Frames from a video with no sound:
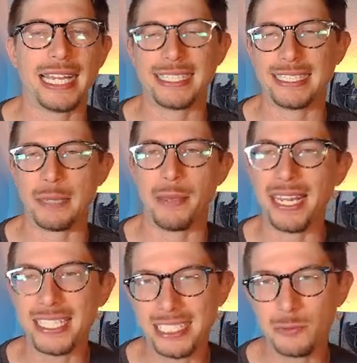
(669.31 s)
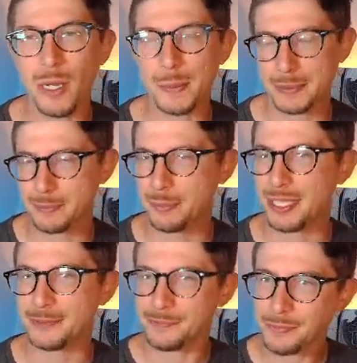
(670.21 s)
I think they panic swapped,
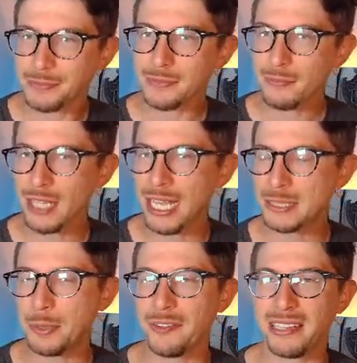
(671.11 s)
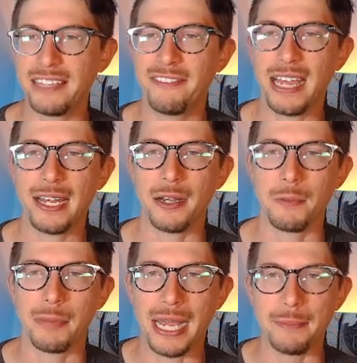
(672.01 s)
but that's perfectly fine
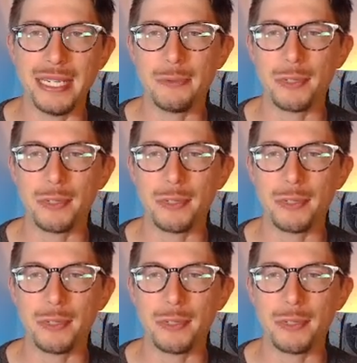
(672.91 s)
by me.